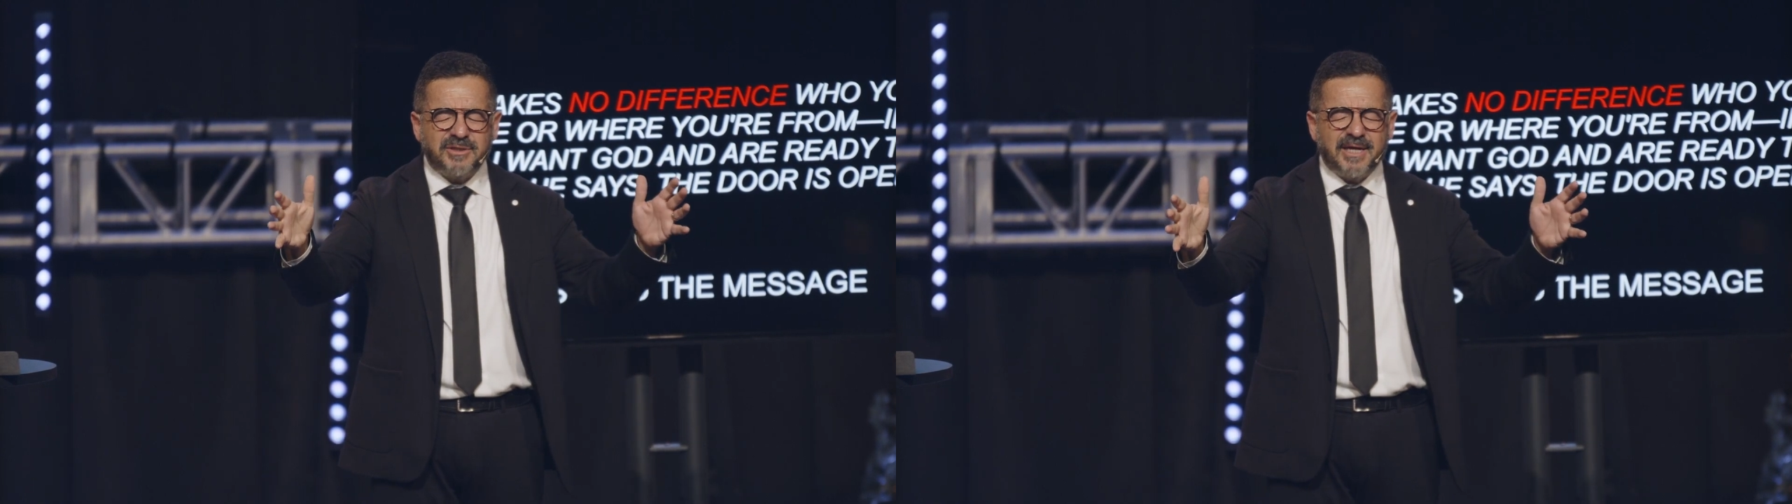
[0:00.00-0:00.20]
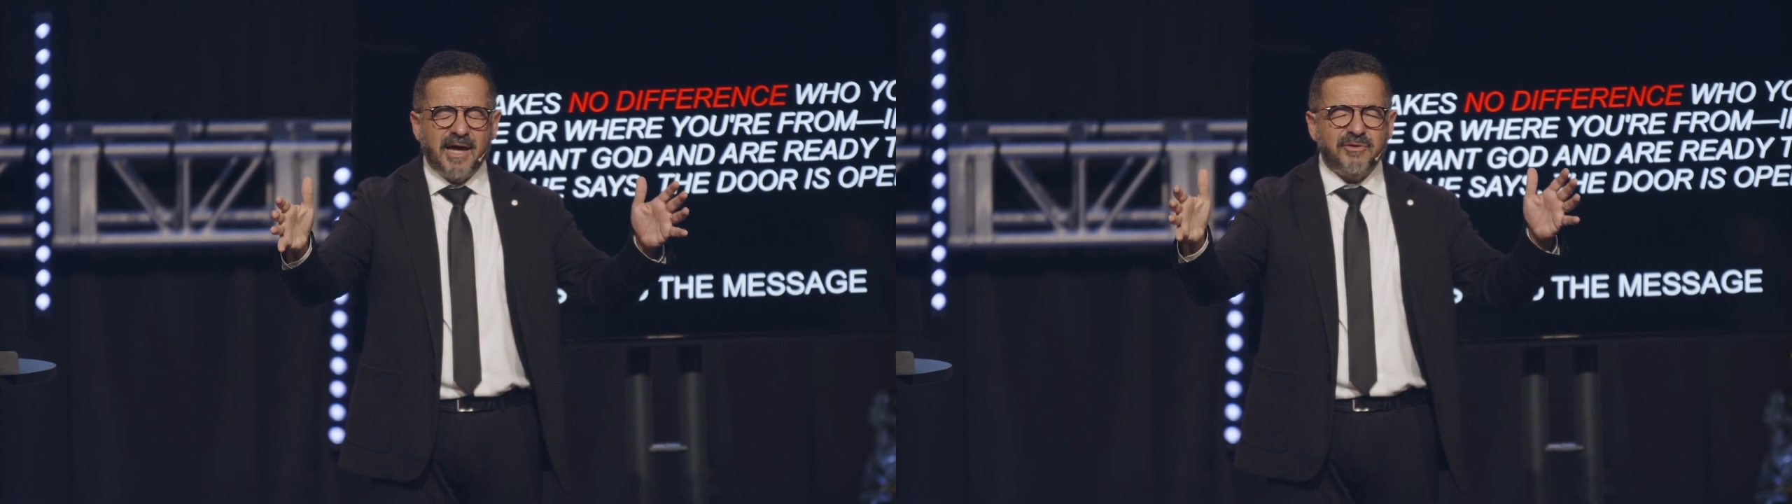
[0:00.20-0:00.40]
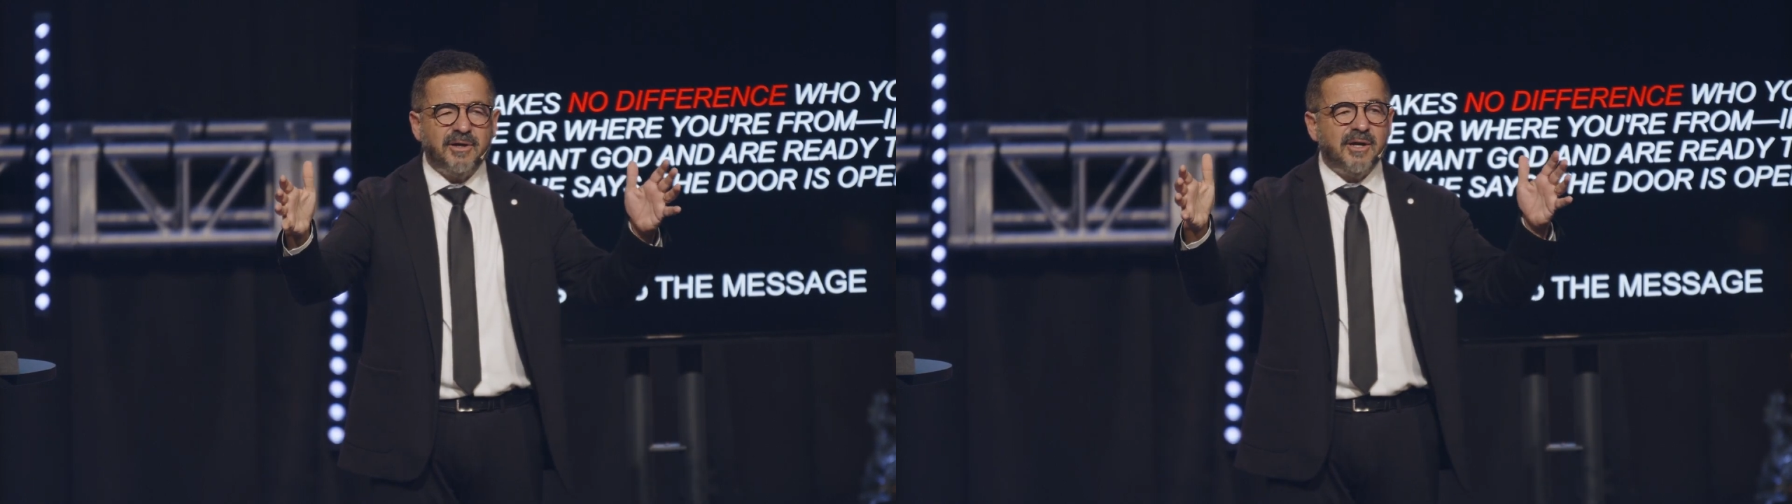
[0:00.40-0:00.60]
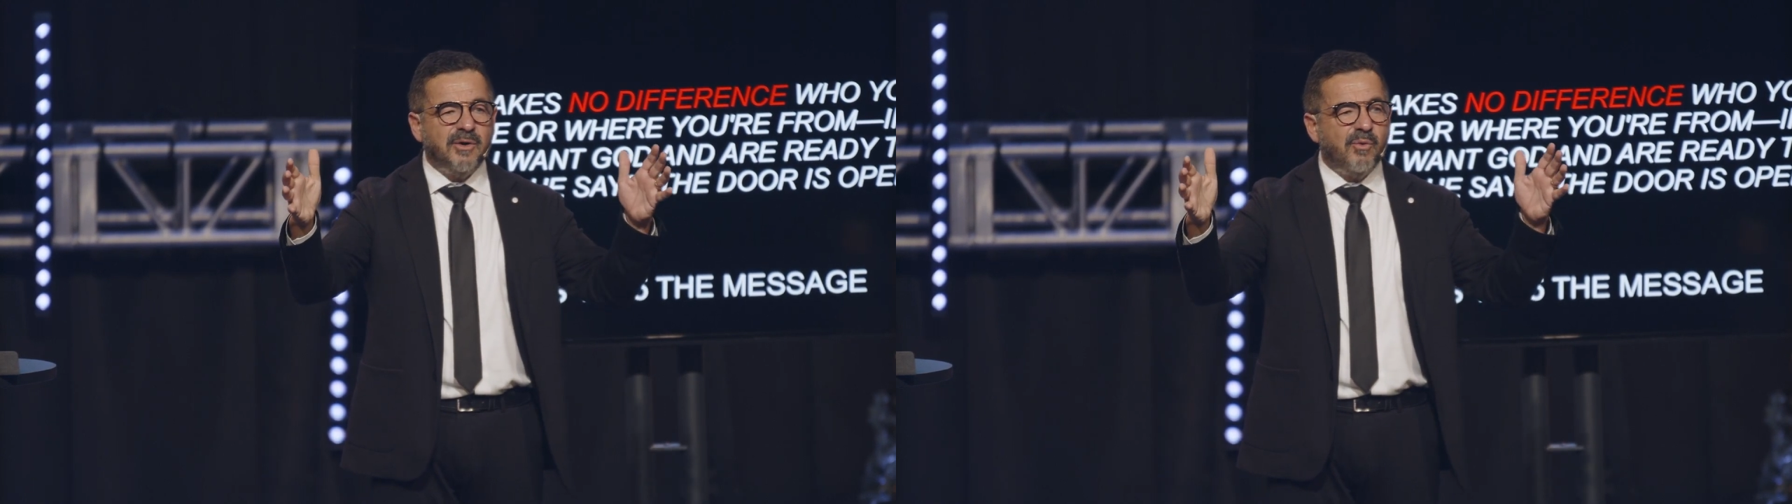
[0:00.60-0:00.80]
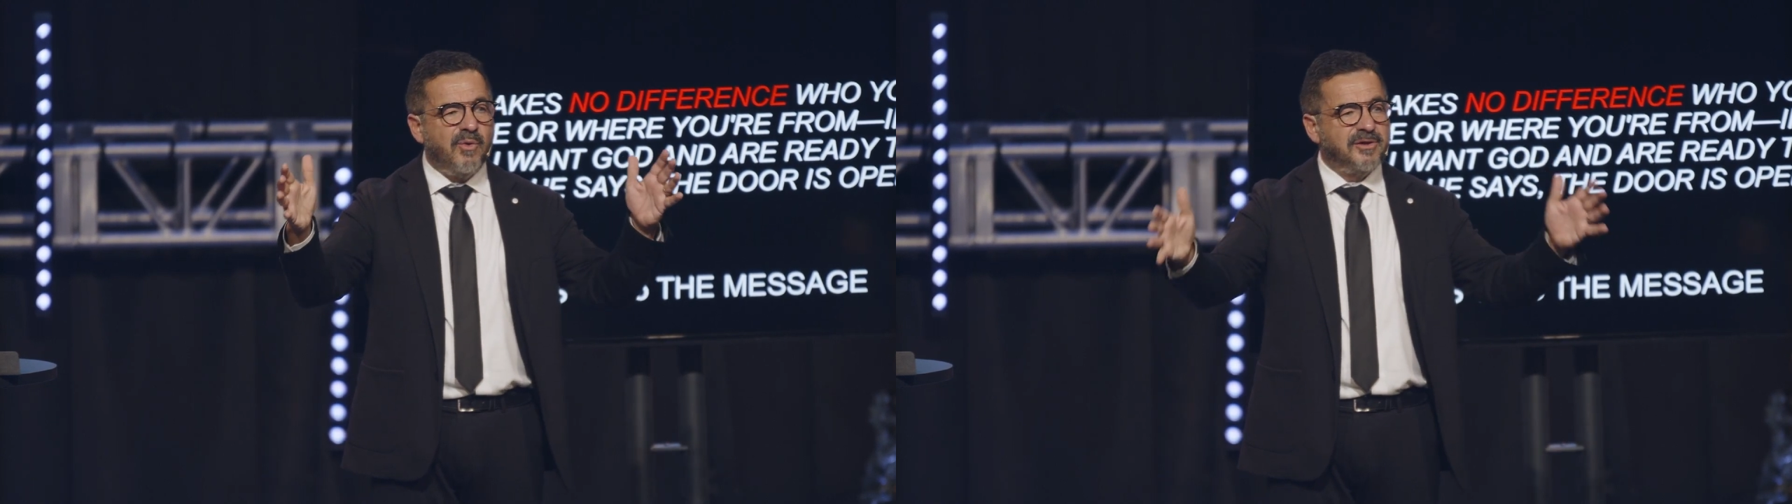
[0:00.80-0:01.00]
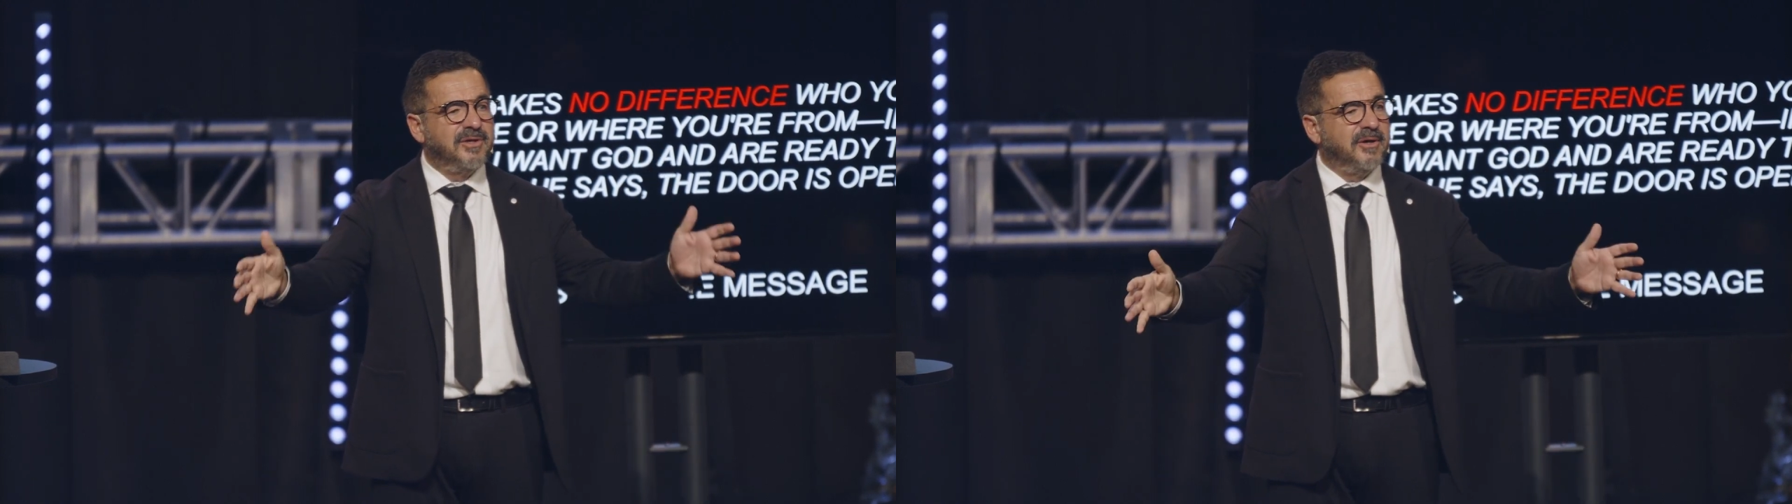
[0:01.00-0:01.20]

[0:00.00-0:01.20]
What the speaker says: together with